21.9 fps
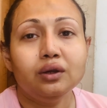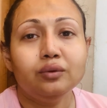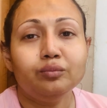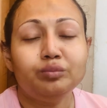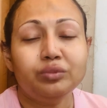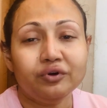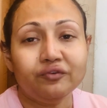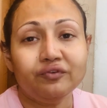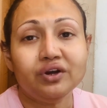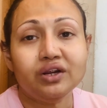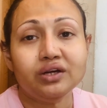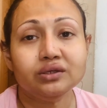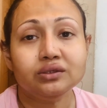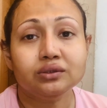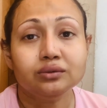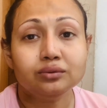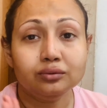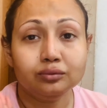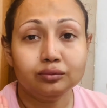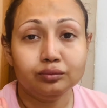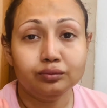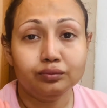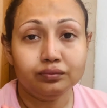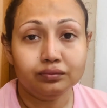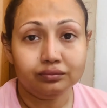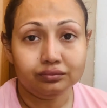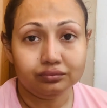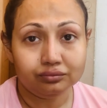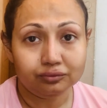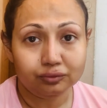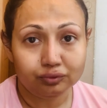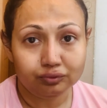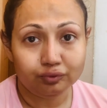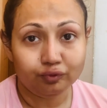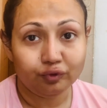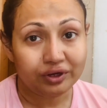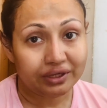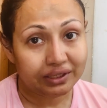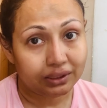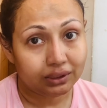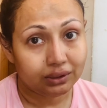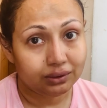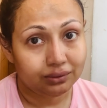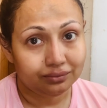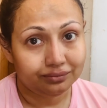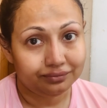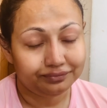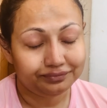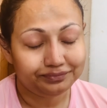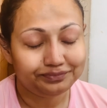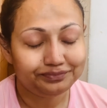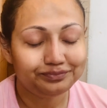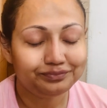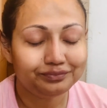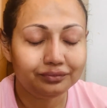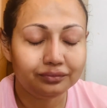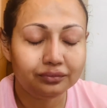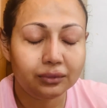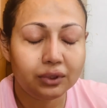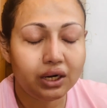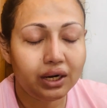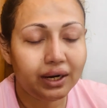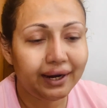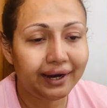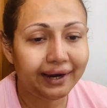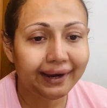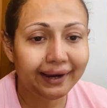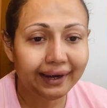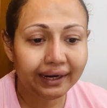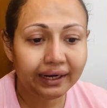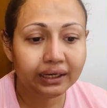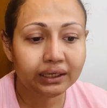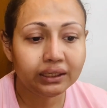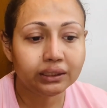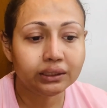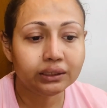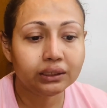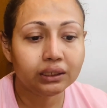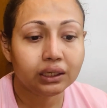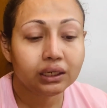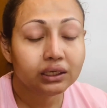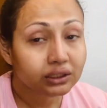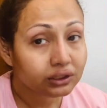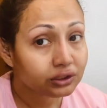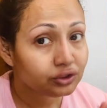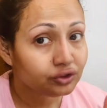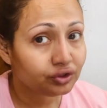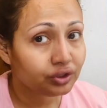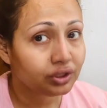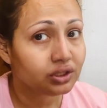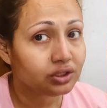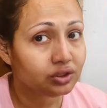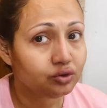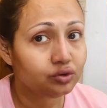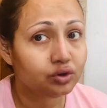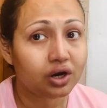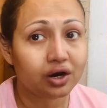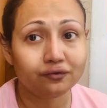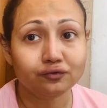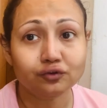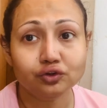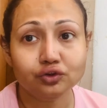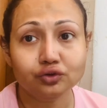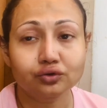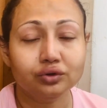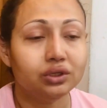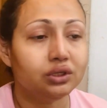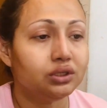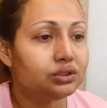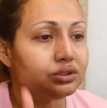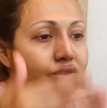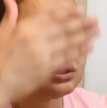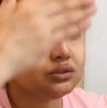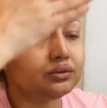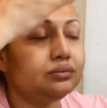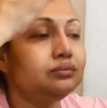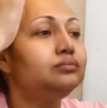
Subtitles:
prevent wrinkle. And another thing you have to do is